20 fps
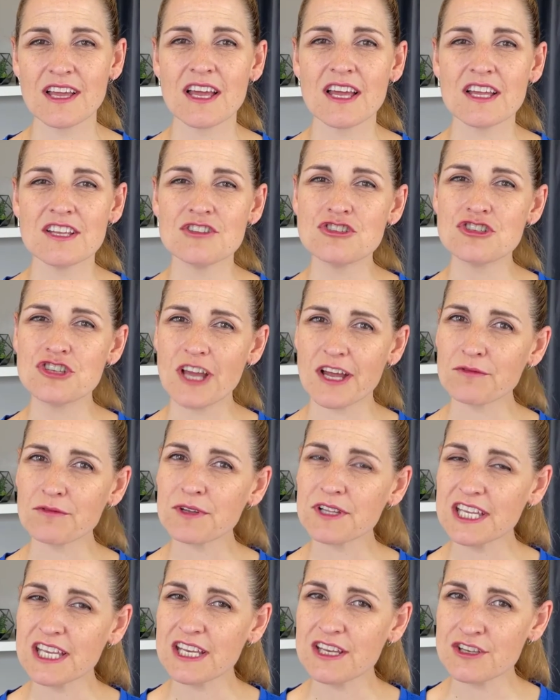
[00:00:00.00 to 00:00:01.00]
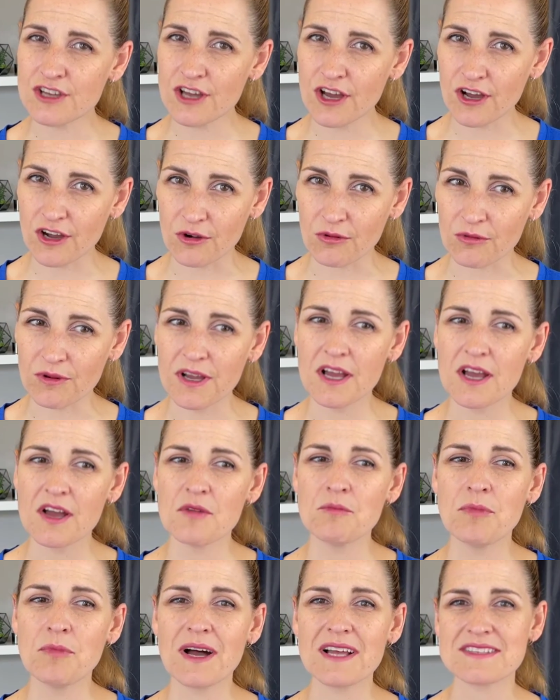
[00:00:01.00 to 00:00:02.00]
Generally, no,
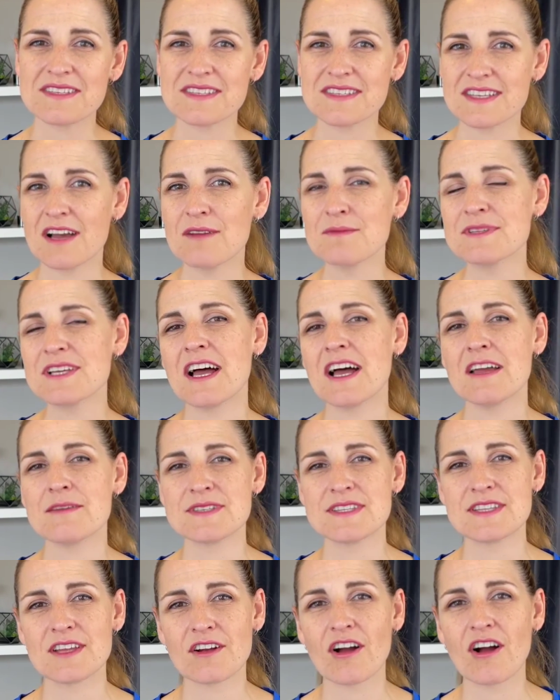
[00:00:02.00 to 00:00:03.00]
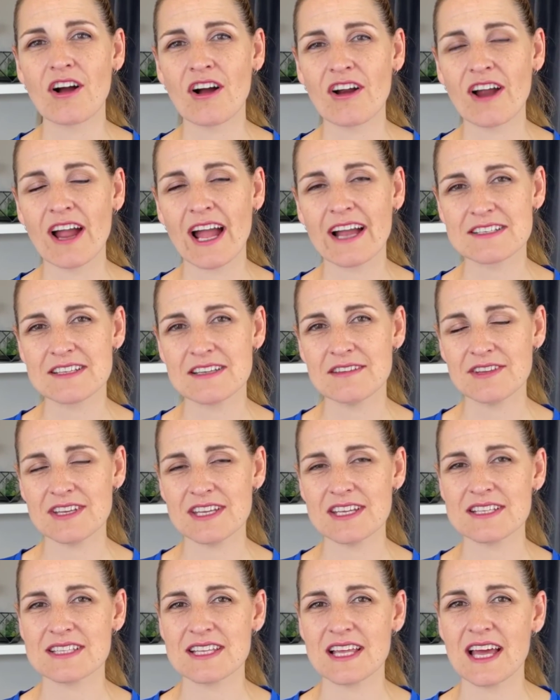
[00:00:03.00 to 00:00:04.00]
but sometimes there are
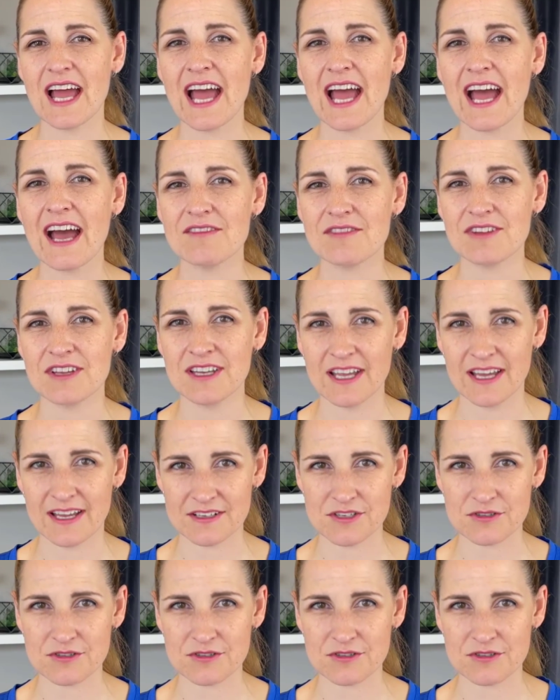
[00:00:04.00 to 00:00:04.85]
activities that have an extra